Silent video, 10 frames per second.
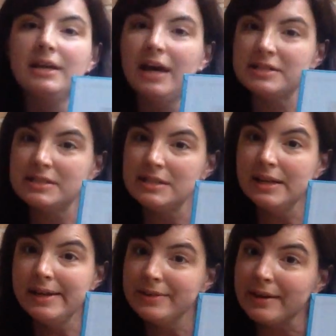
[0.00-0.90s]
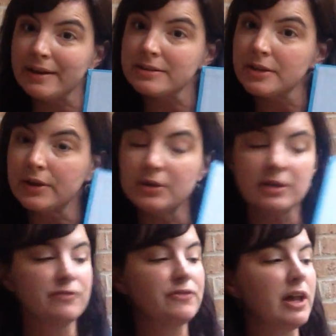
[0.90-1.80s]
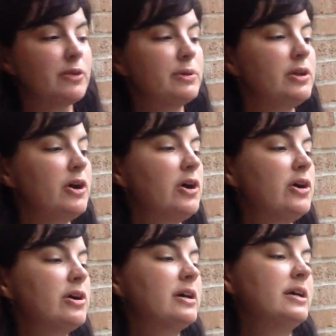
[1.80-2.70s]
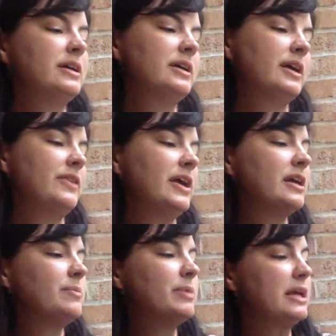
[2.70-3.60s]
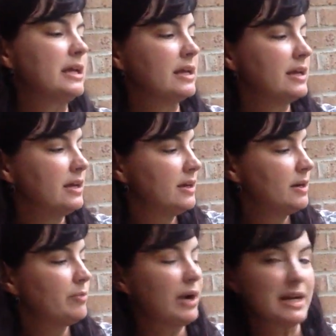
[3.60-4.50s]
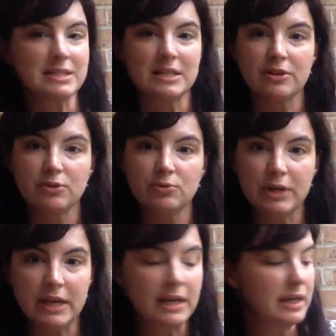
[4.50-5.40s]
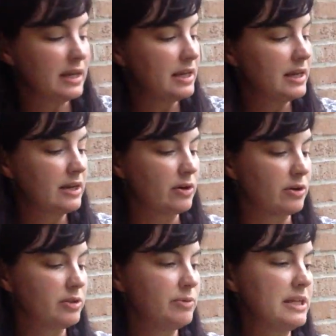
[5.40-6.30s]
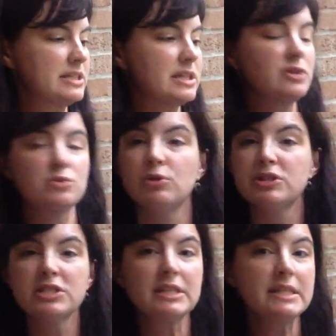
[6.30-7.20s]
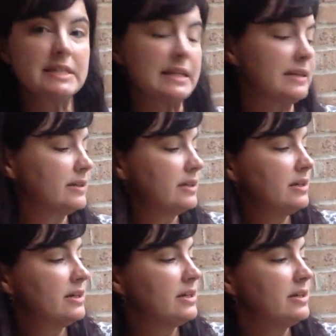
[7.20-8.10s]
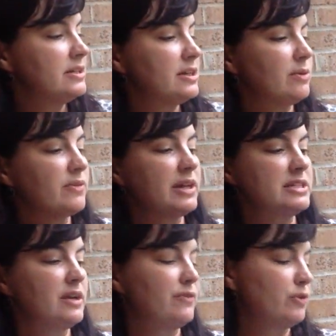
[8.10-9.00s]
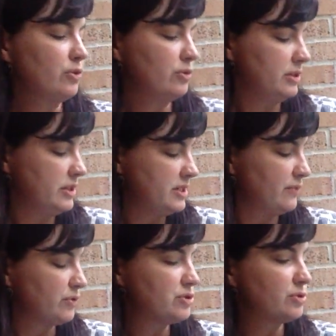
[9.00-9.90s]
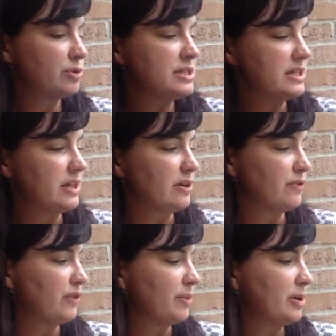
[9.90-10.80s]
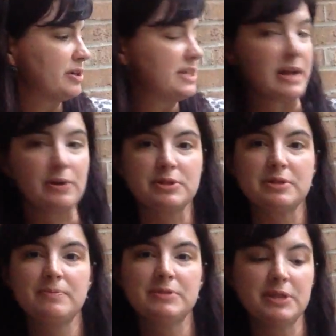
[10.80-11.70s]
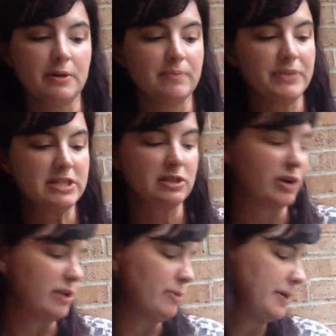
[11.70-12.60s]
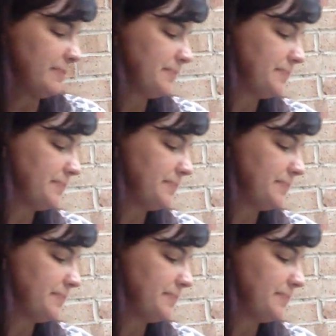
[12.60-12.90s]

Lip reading: has a CD in there so they can follow along and they can be practicing their reading, early reading skills, or just listen. So we've got several stories in here, Farmyard Tales. So that's a great one.